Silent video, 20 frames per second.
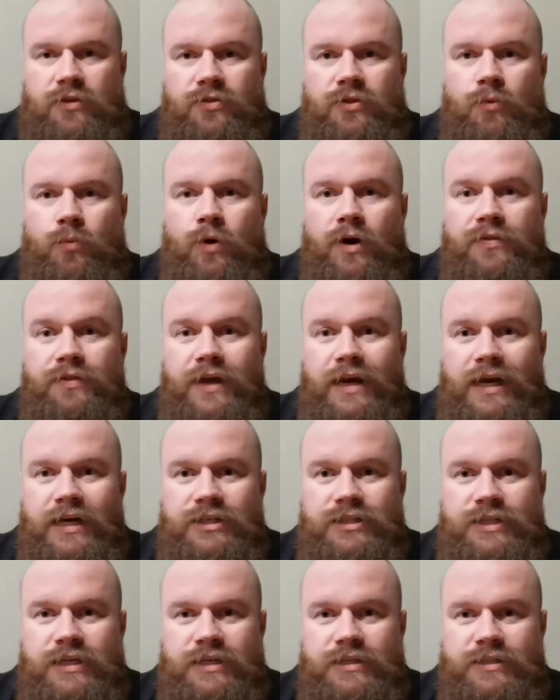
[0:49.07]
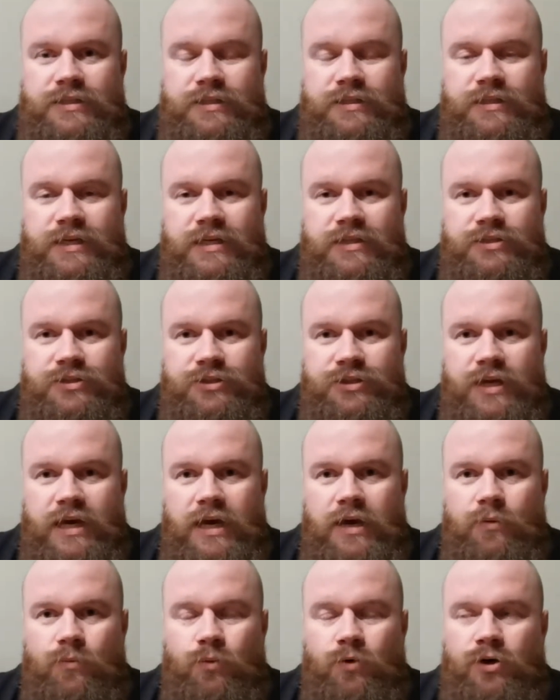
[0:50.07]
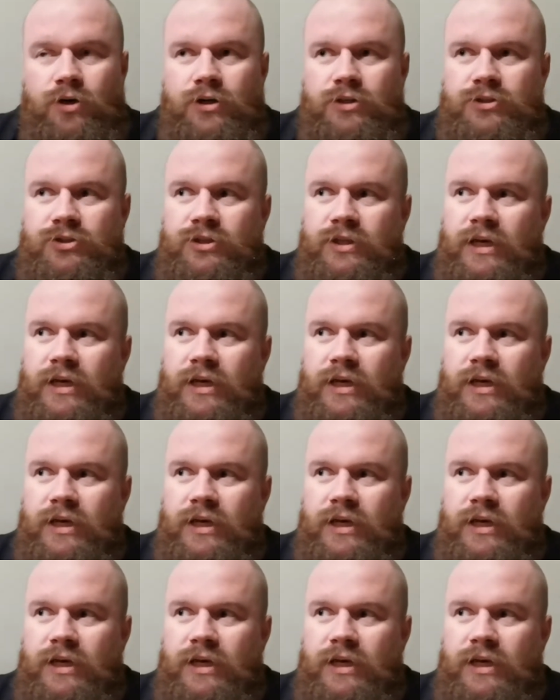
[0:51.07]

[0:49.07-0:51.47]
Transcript: the one that I tasted yesterday was